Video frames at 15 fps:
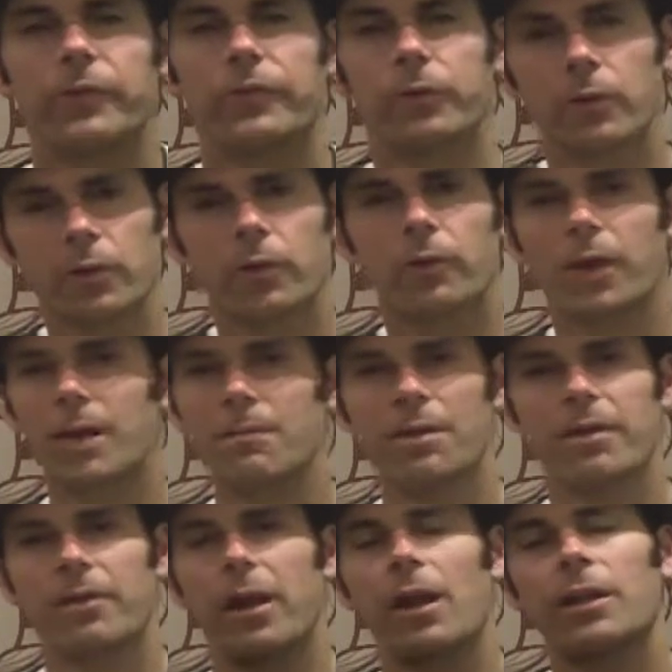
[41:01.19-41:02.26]
this sort of great
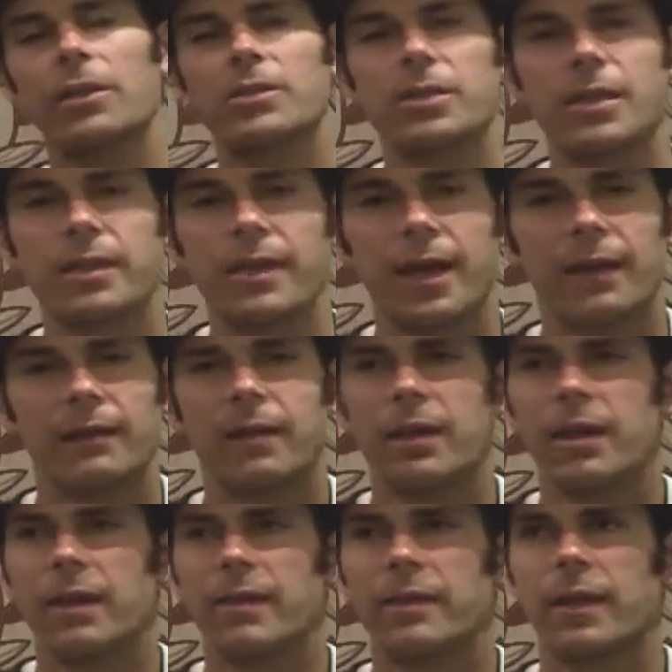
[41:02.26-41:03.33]
mythology that
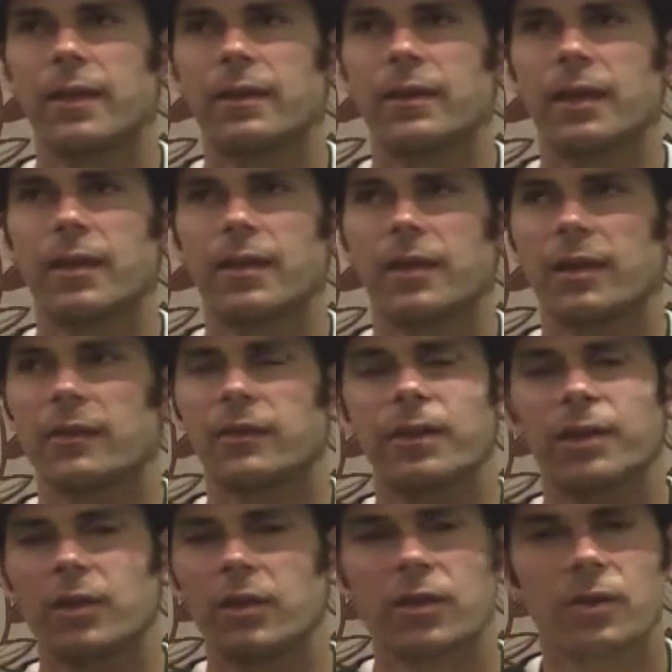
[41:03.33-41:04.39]

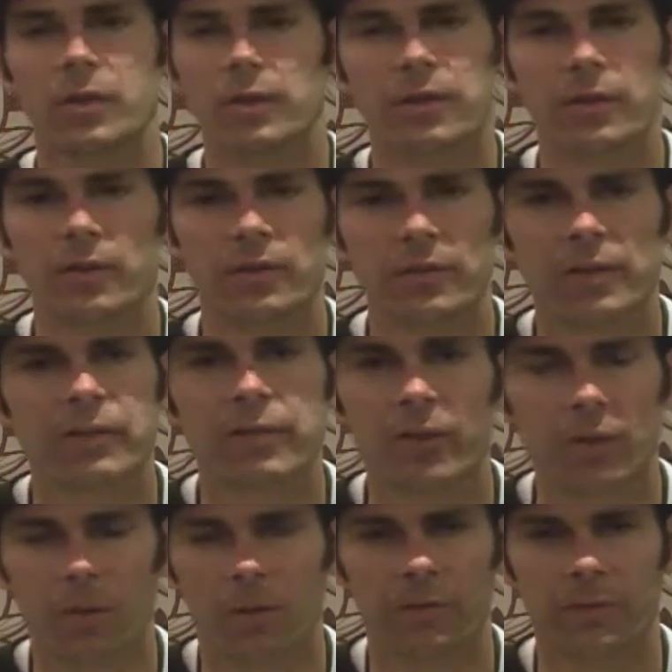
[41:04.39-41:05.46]
it's
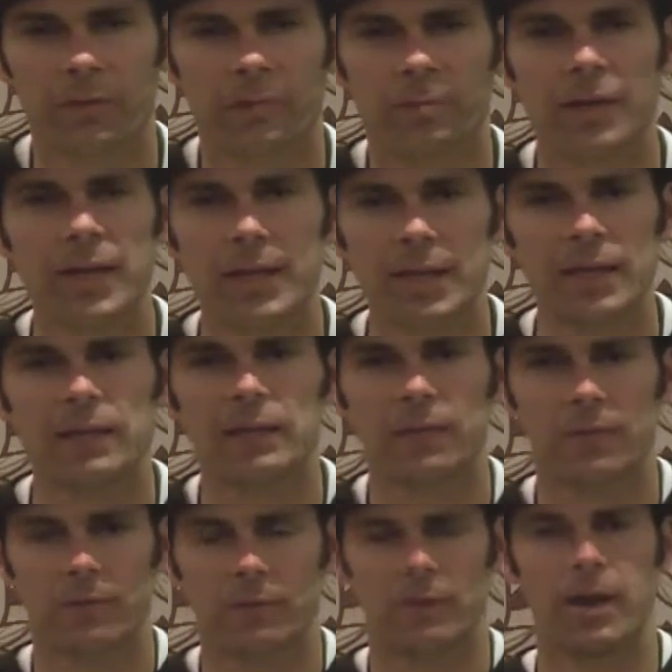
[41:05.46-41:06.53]
difficult to break
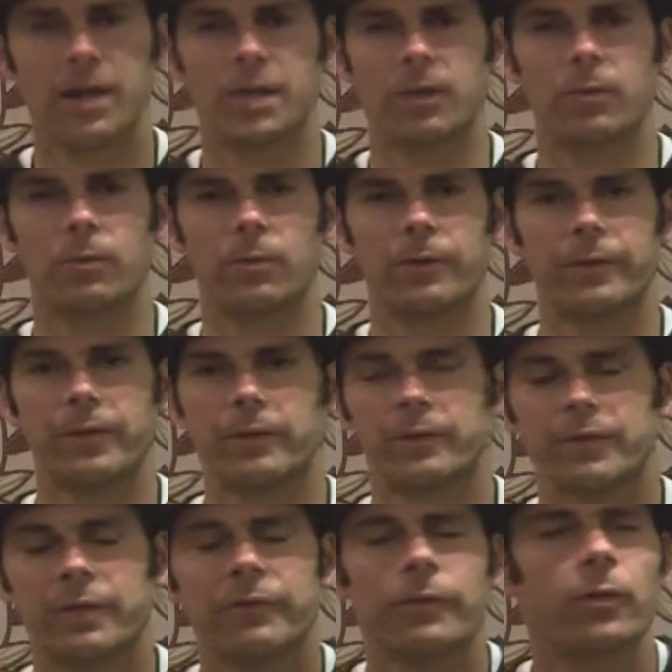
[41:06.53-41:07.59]
into the writing world, that it's
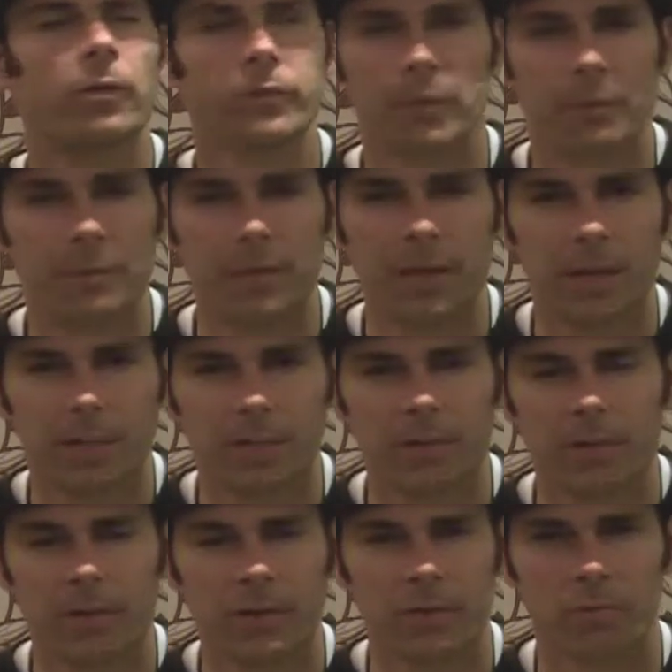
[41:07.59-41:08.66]
difficult to be a
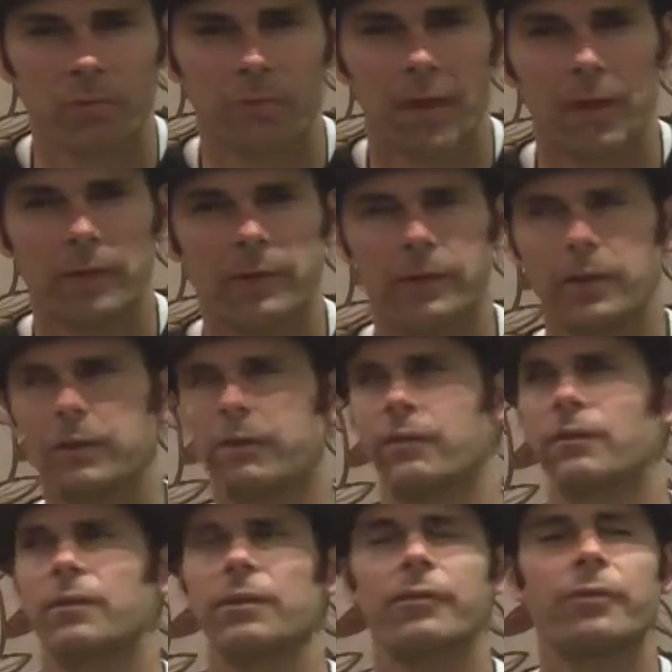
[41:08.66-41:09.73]
professional writer, that
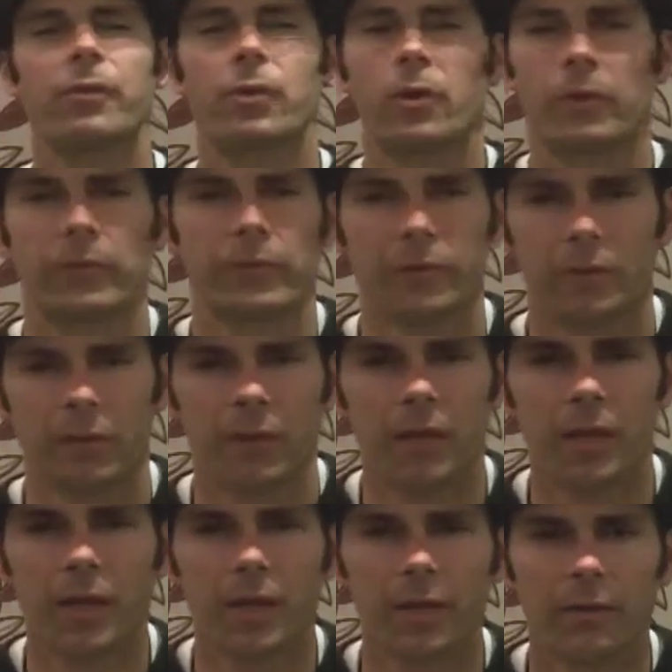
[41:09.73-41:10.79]
it's difficult
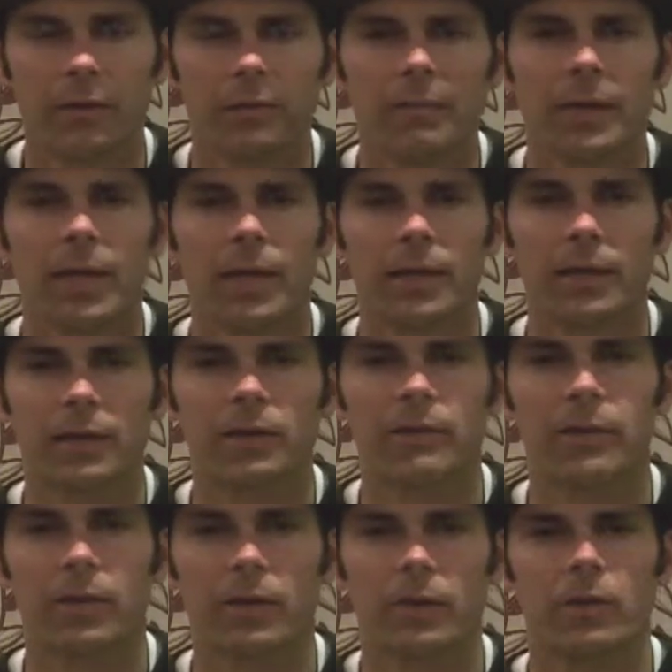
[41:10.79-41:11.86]
to make a
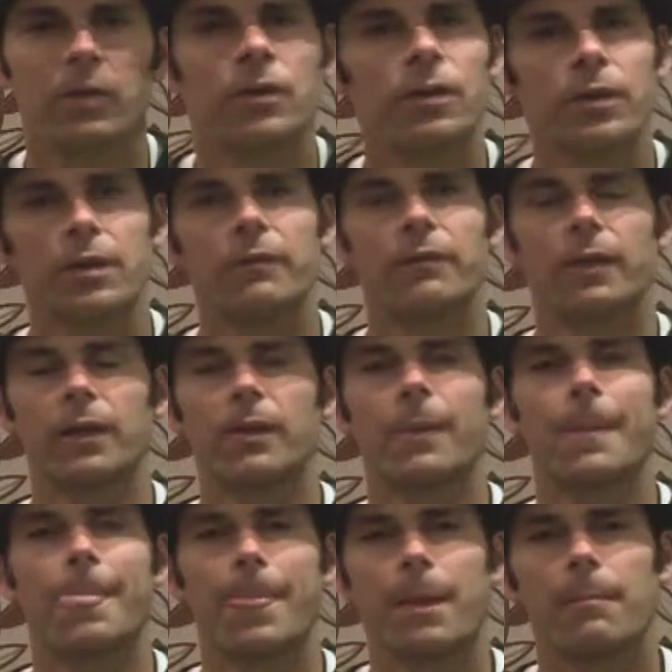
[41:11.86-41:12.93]
living or earn a living
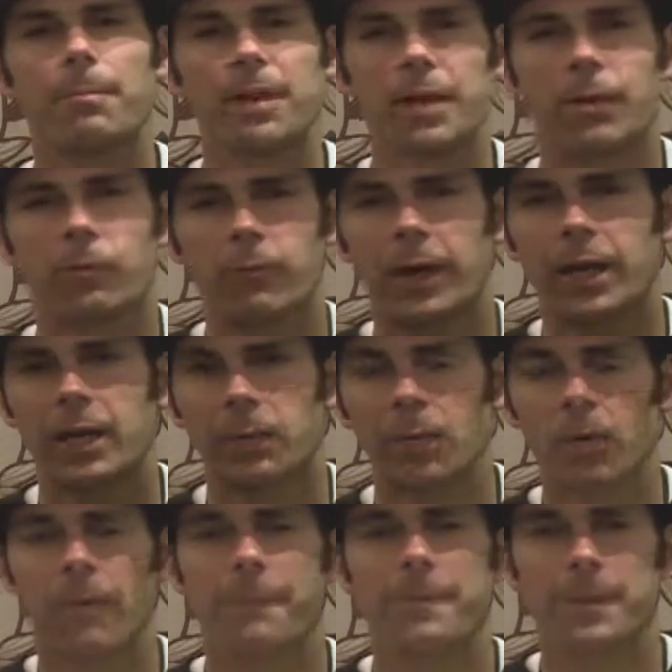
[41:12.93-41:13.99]
being a writer.
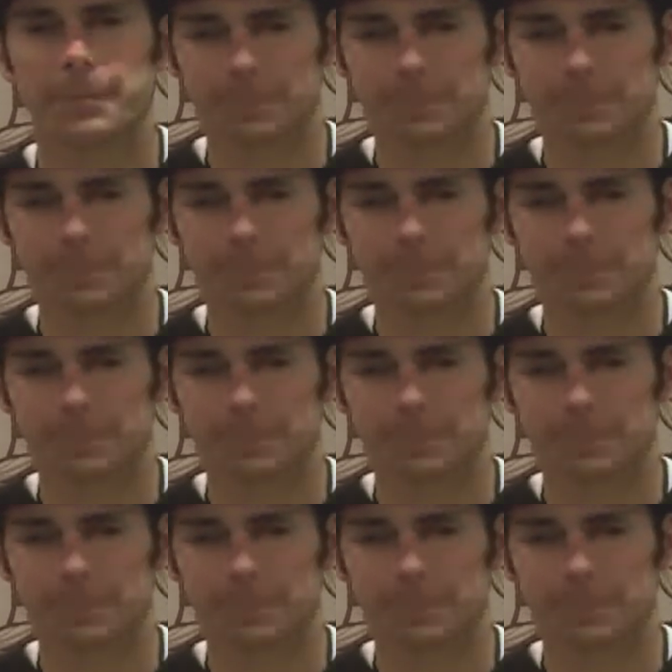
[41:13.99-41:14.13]
Well,